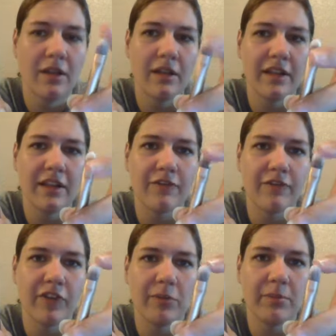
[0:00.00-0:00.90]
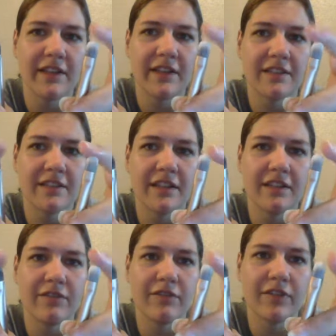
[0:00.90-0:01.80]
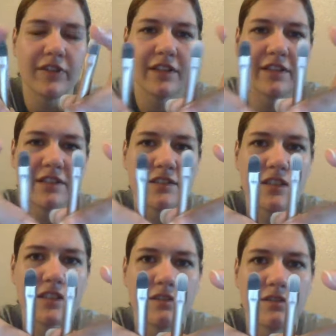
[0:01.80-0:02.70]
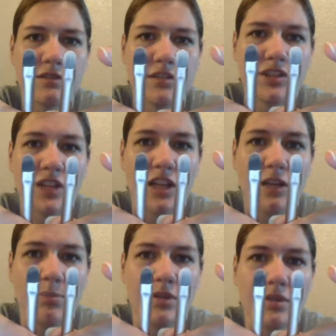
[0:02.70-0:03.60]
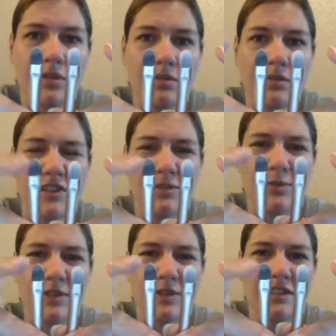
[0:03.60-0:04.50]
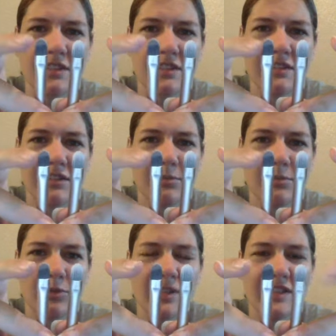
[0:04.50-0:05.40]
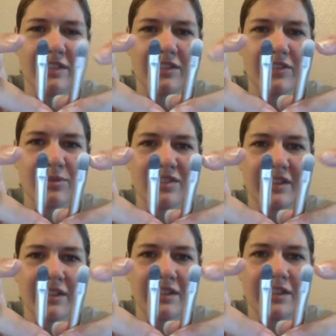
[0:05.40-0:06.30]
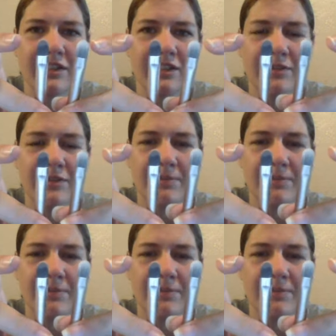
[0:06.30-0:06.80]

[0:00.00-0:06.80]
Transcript: like, firmness and fluffiness and shape. This one is a little more messier, this one's a lot neater.